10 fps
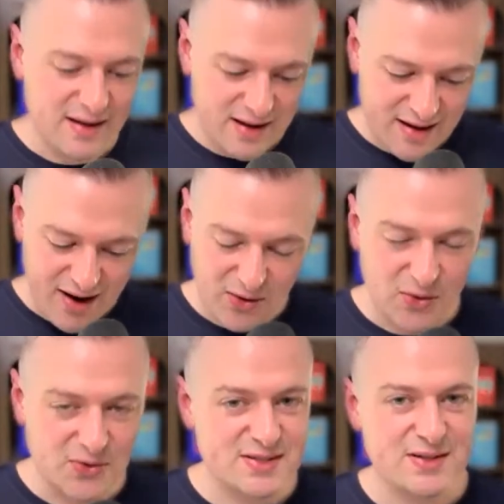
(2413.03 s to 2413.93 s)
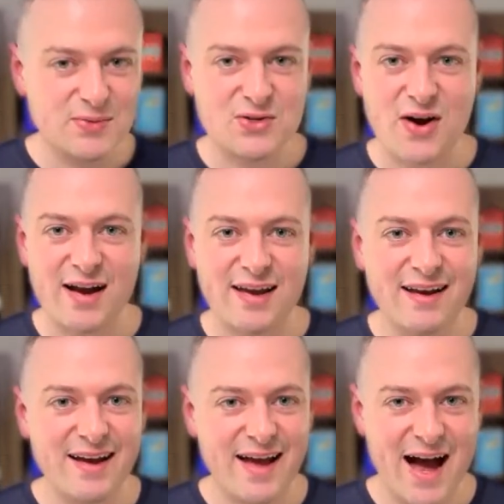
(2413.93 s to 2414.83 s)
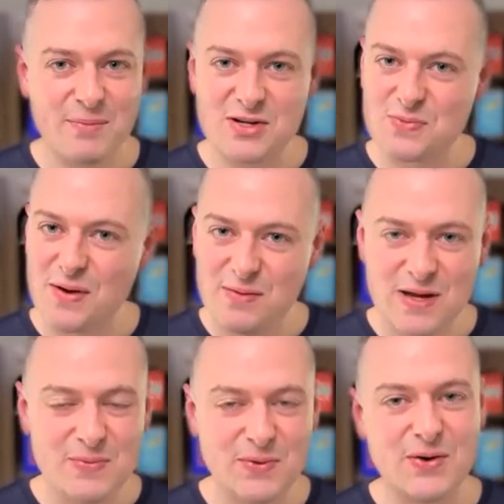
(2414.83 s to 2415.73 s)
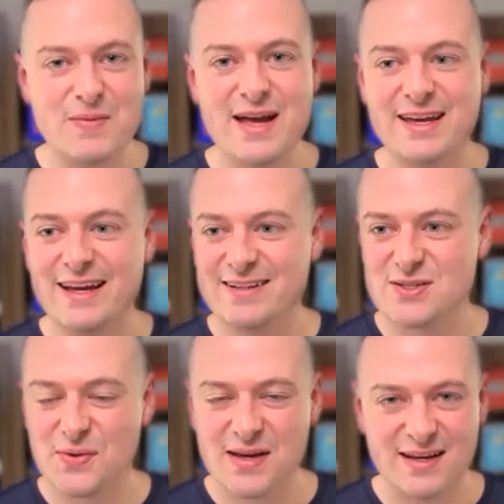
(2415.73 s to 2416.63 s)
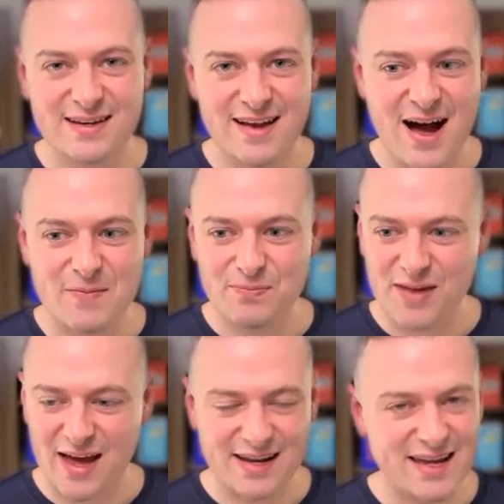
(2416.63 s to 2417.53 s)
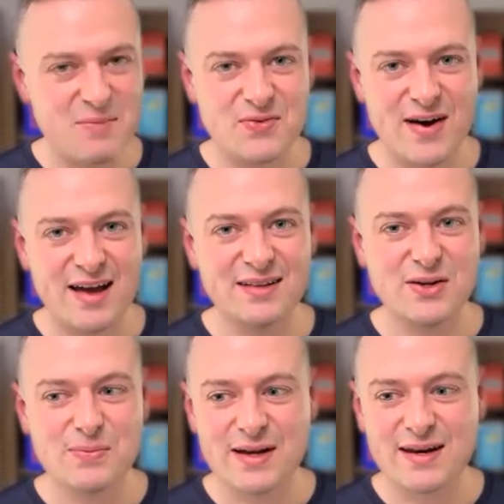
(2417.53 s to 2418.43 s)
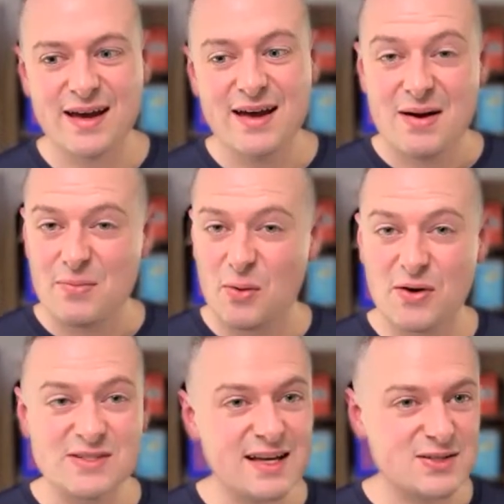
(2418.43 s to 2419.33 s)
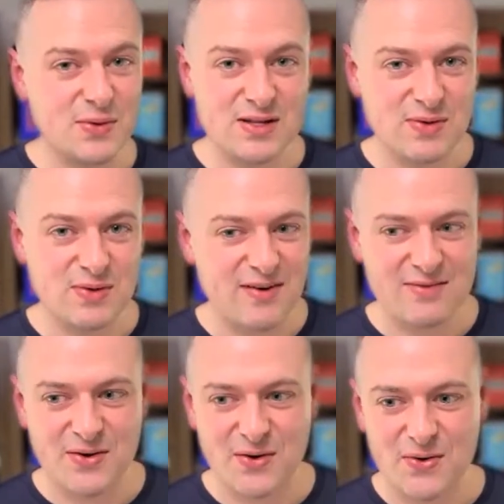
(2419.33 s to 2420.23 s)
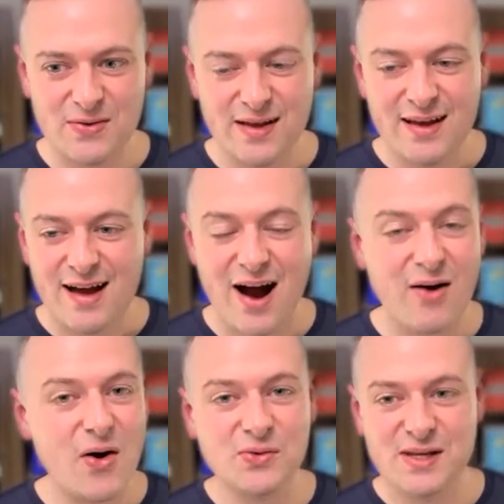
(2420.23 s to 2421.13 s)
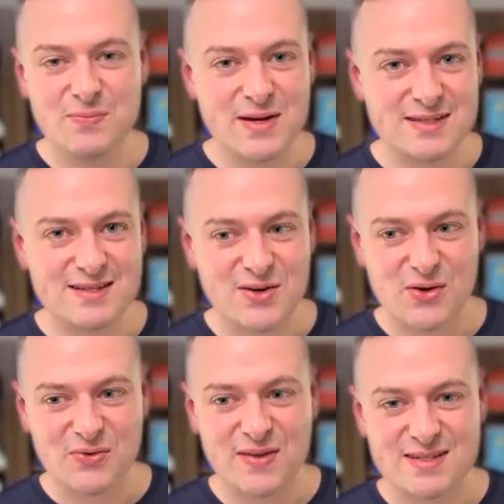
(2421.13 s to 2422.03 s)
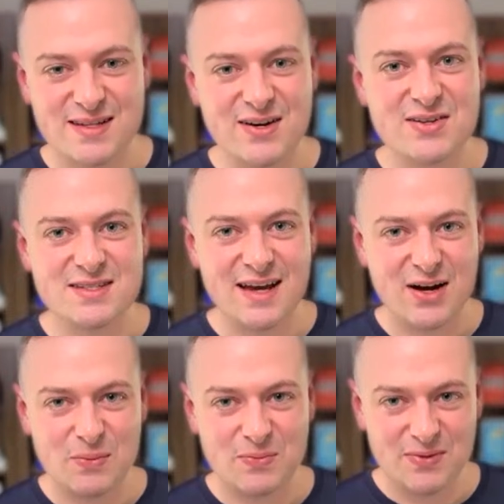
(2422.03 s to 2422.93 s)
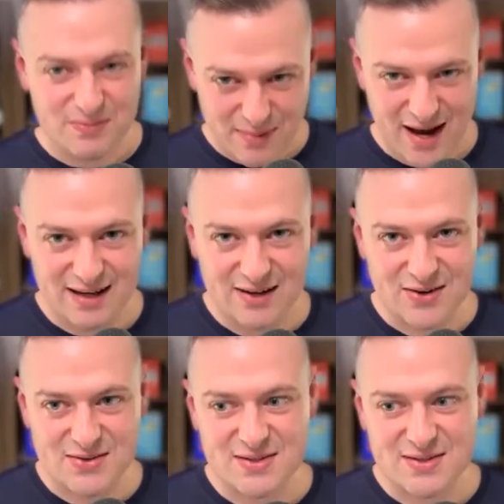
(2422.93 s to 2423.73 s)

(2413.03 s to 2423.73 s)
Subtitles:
Our goal is we're tracking how much money people are making so we can kind of gamify it a little bit. But we're set 2025 goal. Our only business goal for this year is to help pioneers